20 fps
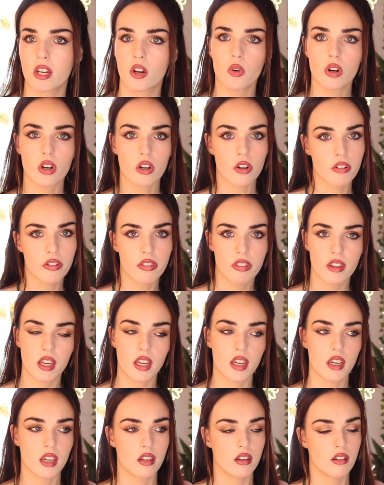you know,
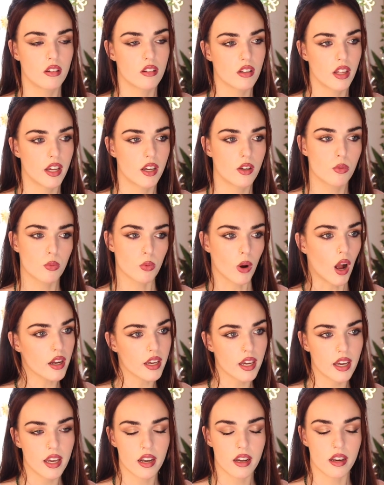earthy and like
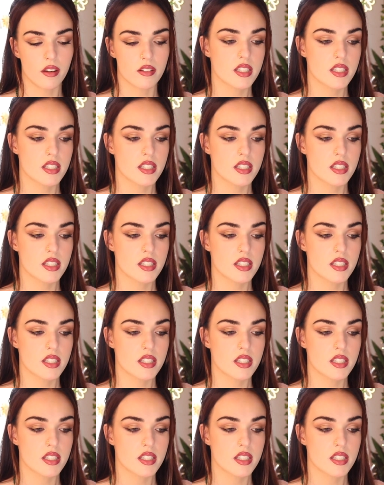rugged